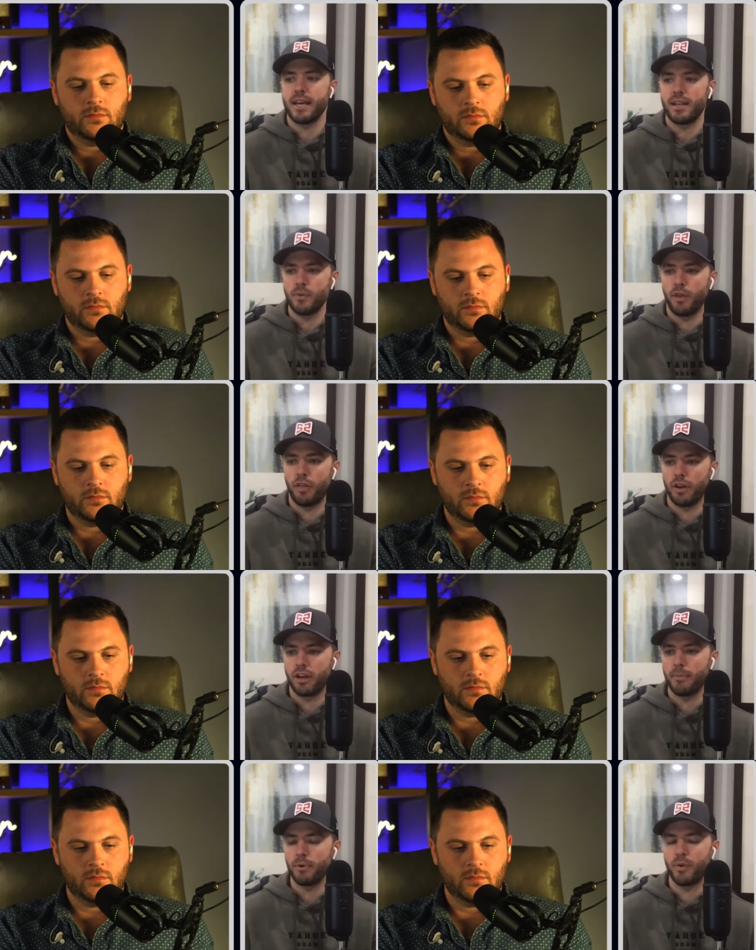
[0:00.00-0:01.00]
Speaker 1: let's end with a
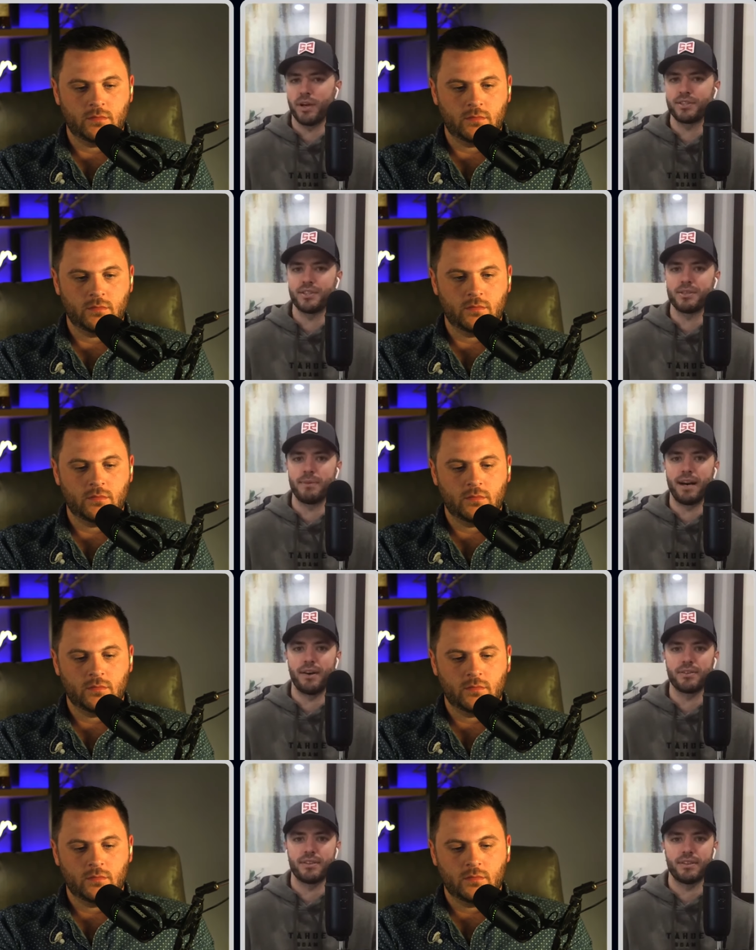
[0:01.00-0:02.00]
couple questions
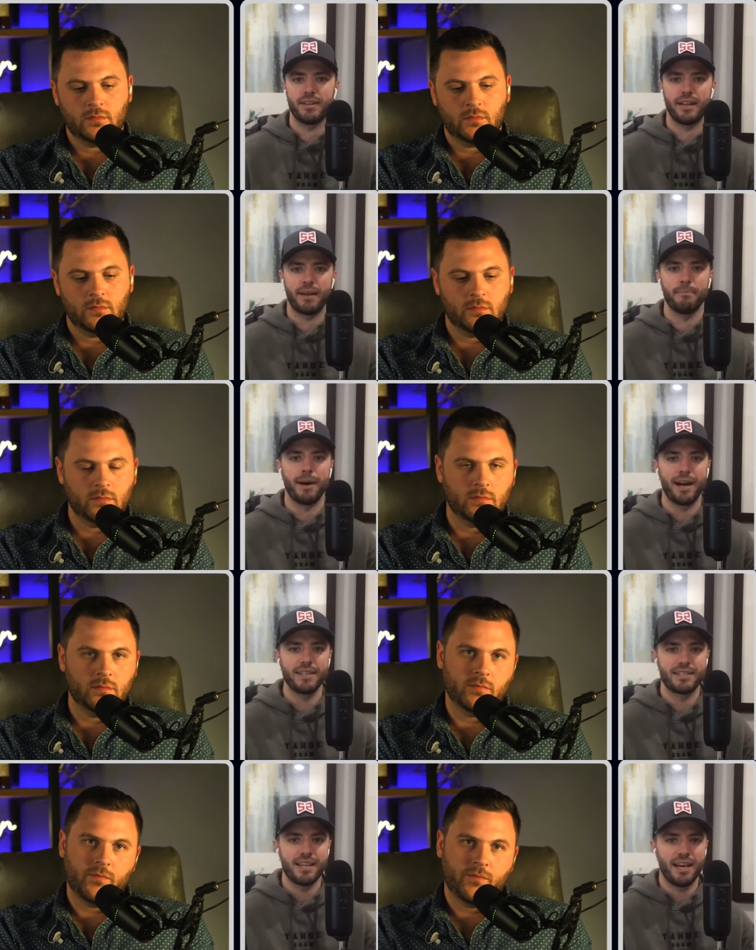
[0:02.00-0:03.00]
about like
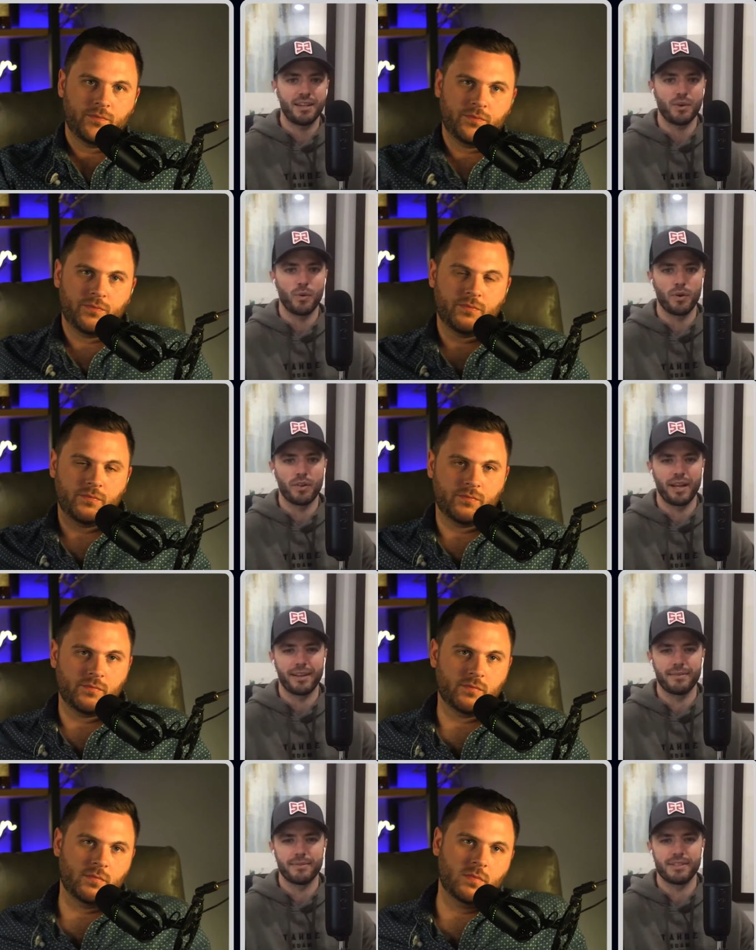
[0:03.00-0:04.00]
mindset or
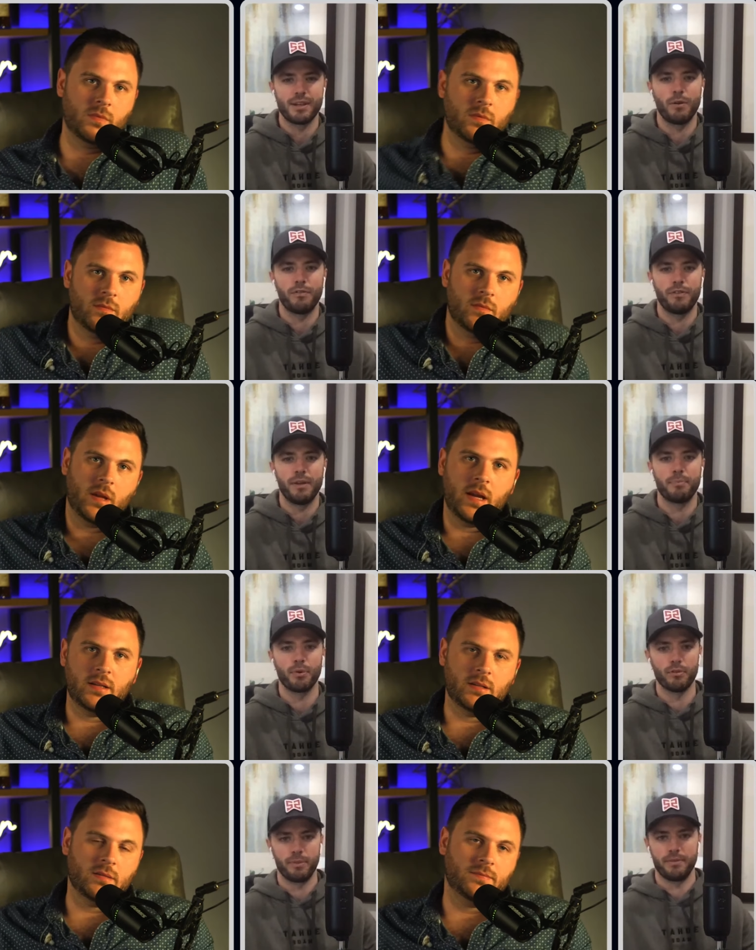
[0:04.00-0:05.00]
like self
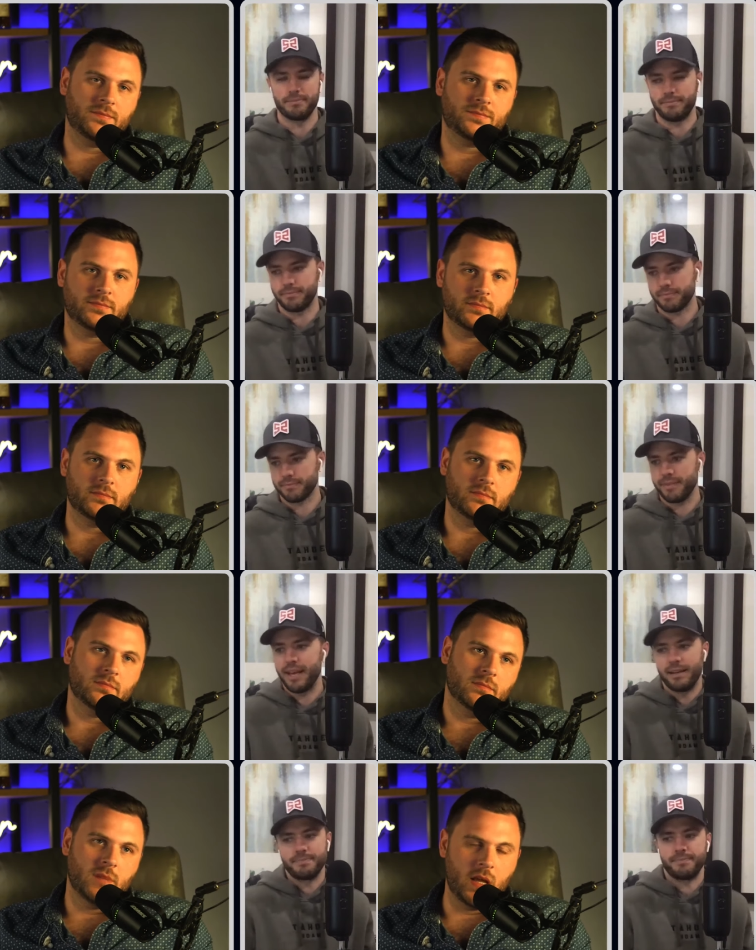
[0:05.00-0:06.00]
improvement.
Speaker 2: Nice.
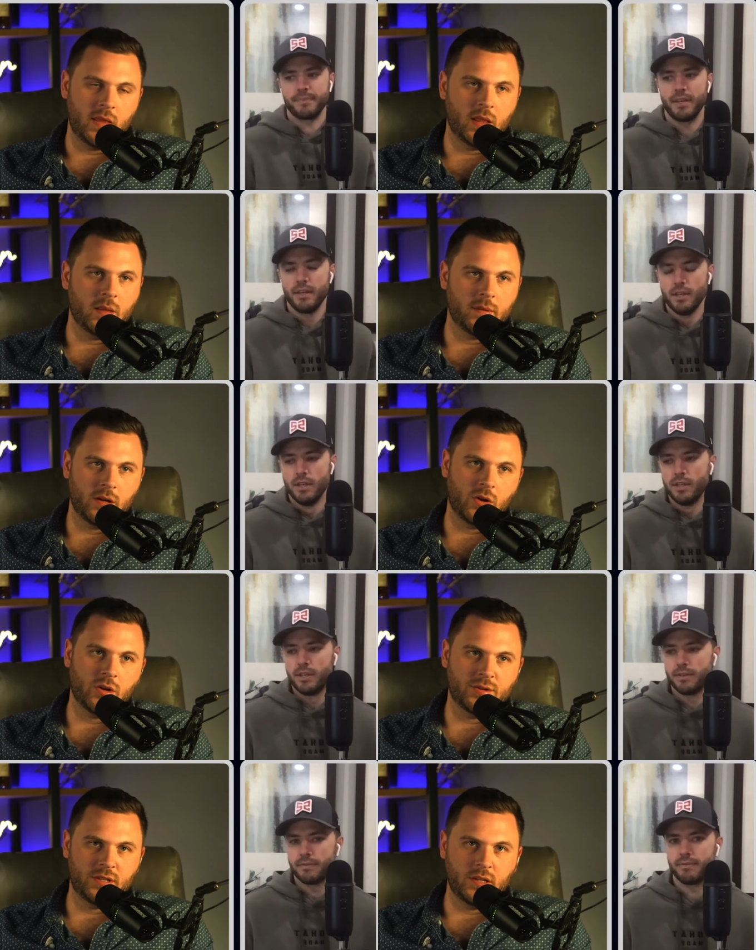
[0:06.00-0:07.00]
Yeah. And then let me go close the
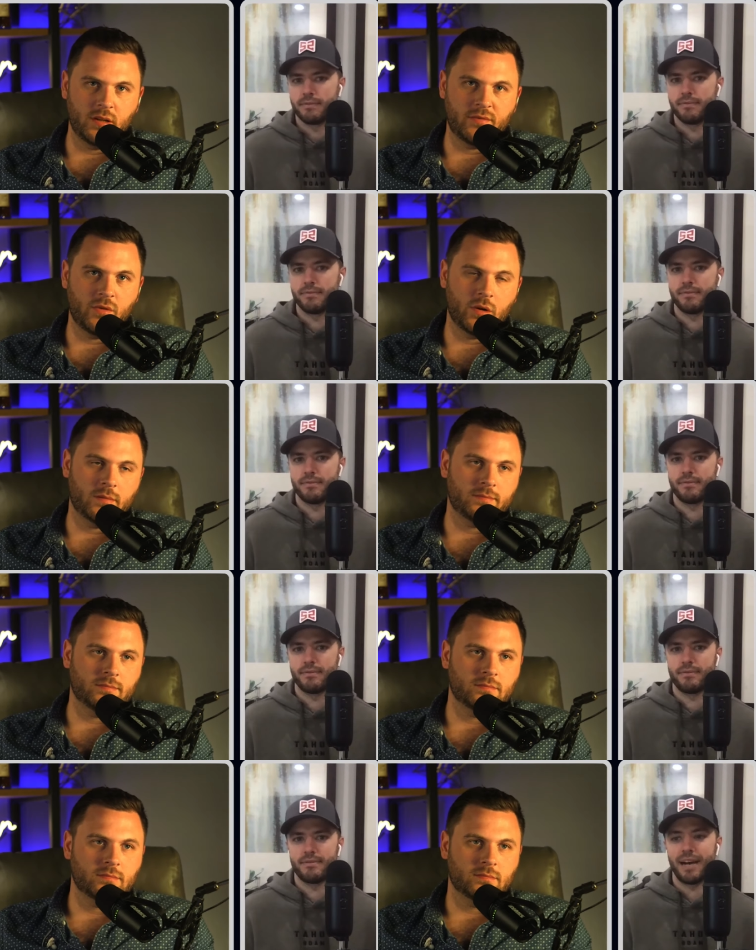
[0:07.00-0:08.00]
deal at four.
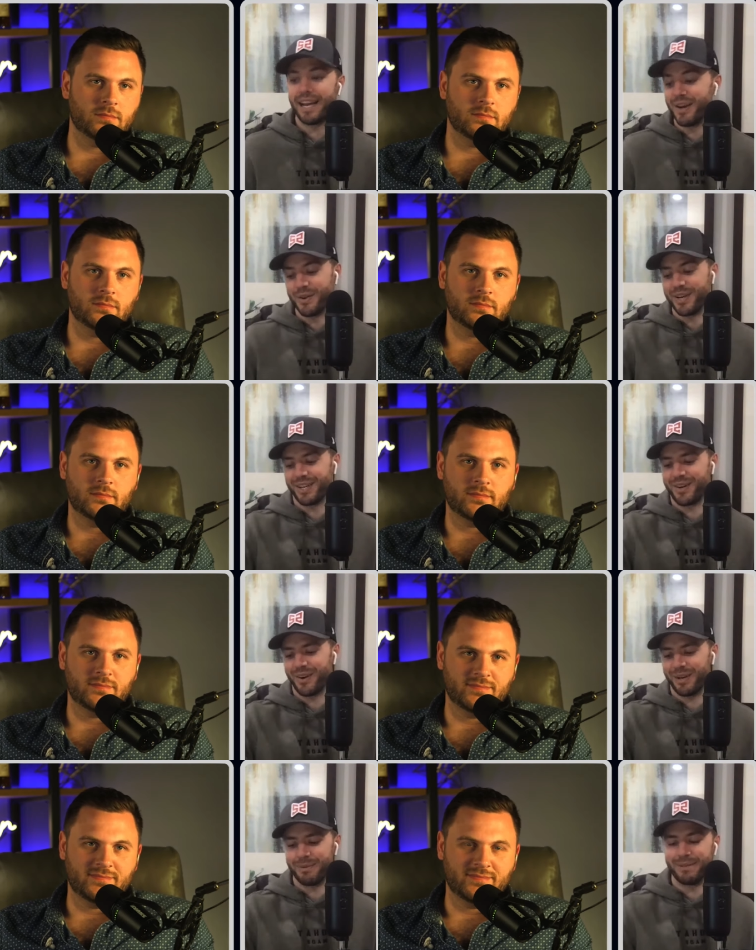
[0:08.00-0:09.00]
Speaker 1: I know you got a
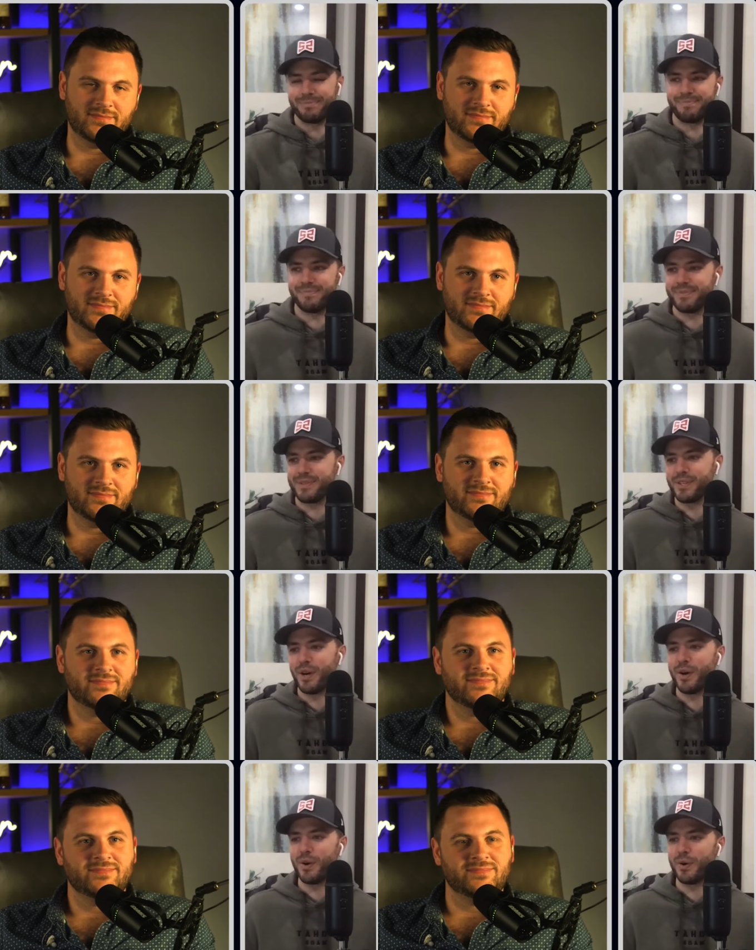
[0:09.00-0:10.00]
call coming up.
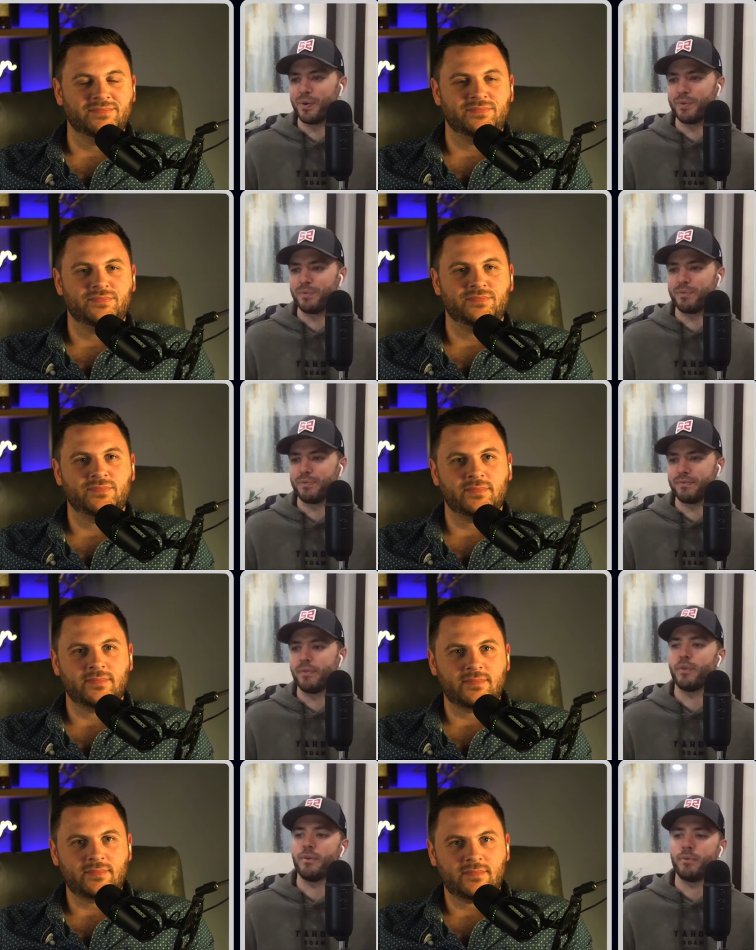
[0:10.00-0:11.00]
So
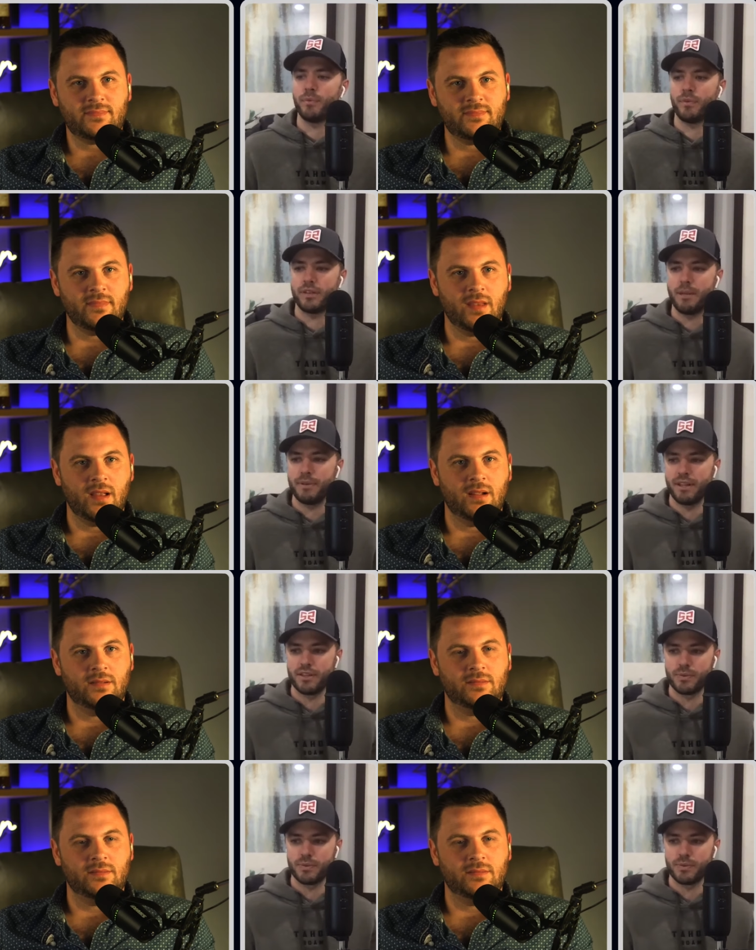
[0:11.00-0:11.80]
well, then we'll, we'll keep